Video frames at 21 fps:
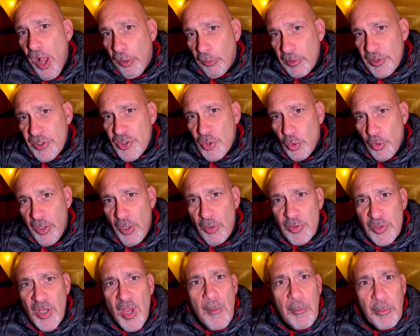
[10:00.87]
hulks, or
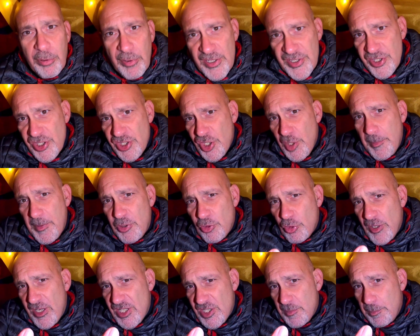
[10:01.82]
those prisoners, could be
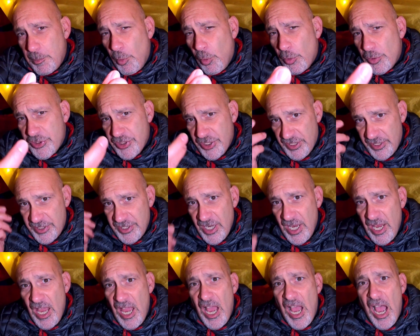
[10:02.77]
transported
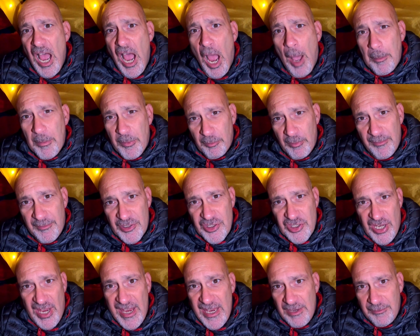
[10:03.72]
up the River
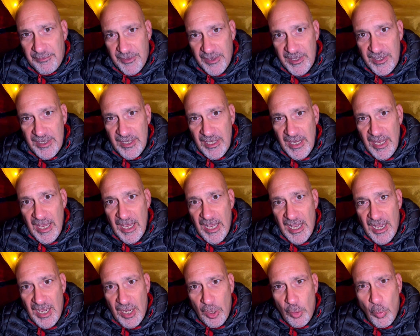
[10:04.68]
Tavy,
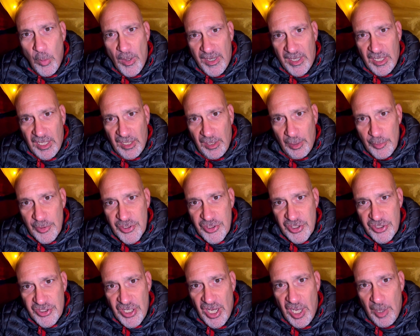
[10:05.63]
quite close
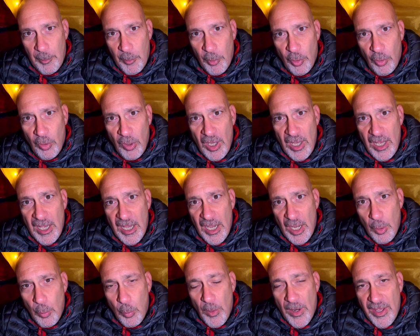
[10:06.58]
to Dartmoor,
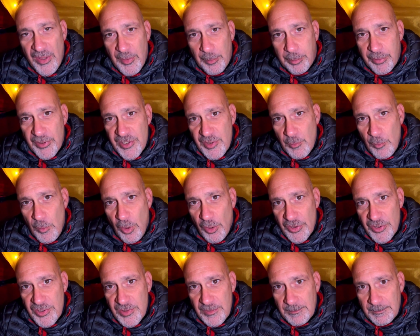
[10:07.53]
where the prison
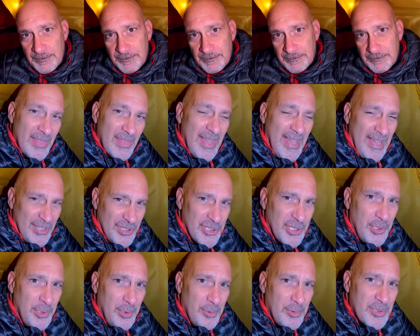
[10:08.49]
was. That
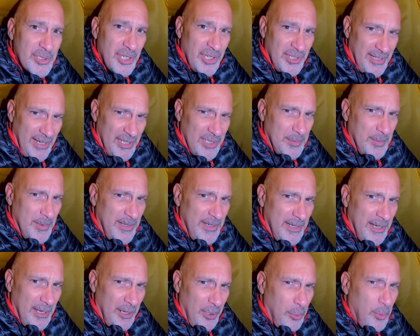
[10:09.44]
too turned out to
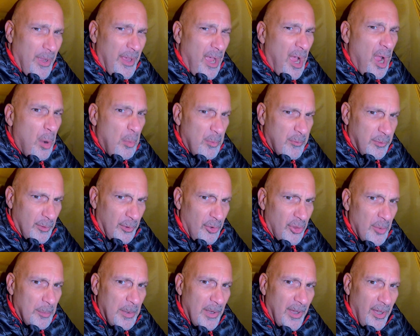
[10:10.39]
be quite hopeful
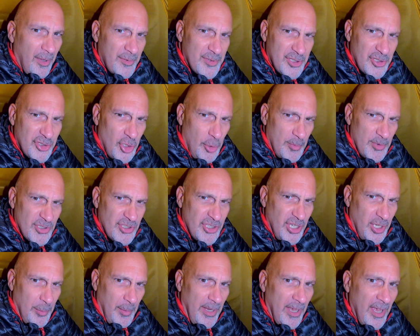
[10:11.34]
on the part of Sir Thomas
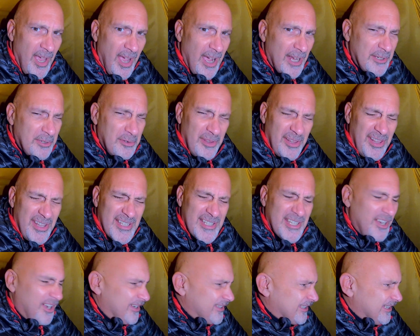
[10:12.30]
Tyrwhitt. I don't think
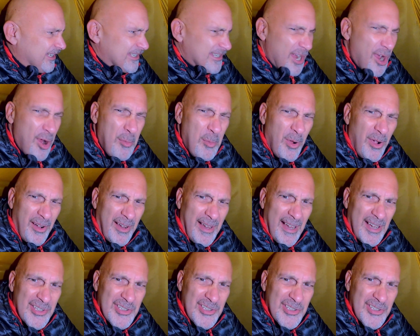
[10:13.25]
this guy did his homework,